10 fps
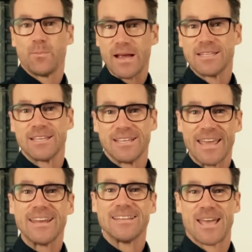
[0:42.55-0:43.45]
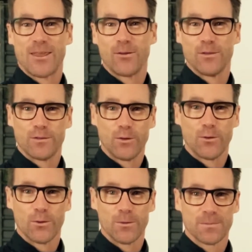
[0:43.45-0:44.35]
basically getting down on the
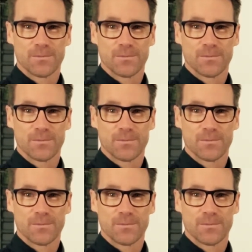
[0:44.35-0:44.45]
floor.